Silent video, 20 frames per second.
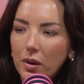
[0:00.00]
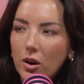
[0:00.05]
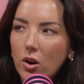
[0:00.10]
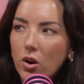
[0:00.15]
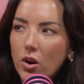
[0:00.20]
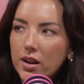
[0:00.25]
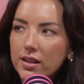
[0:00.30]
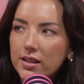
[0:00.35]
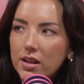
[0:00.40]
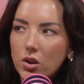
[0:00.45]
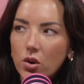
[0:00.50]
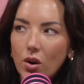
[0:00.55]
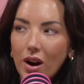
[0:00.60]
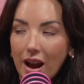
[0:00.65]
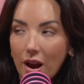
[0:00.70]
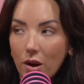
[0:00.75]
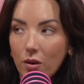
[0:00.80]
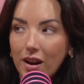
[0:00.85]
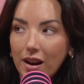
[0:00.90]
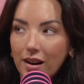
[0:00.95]
because you're
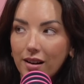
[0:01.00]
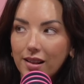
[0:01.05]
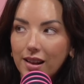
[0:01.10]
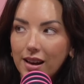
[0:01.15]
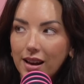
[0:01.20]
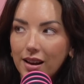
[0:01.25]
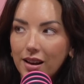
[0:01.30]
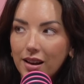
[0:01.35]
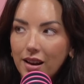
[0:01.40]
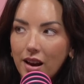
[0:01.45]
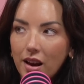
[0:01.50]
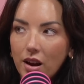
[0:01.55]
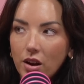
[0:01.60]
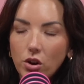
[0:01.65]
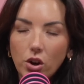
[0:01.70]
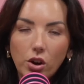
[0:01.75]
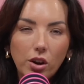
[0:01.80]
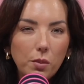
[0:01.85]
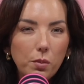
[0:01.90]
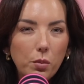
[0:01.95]
out early.
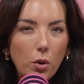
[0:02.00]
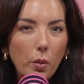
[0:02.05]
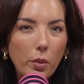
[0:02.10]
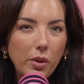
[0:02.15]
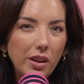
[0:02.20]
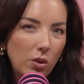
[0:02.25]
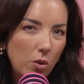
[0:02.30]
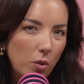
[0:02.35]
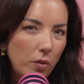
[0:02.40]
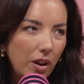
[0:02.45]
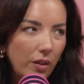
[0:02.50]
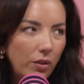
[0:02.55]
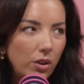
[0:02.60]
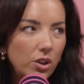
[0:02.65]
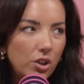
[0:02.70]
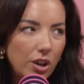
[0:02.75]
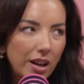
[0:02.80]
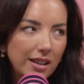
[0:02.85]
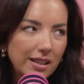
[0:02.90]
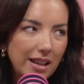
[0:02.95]
You could probably go for a few
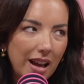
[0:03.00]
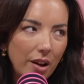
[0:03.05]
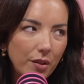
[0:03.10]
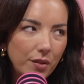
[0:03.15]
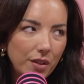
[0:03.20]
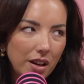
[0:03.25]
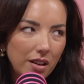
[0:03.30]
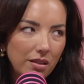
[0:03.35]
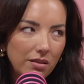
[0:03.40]
drinks after,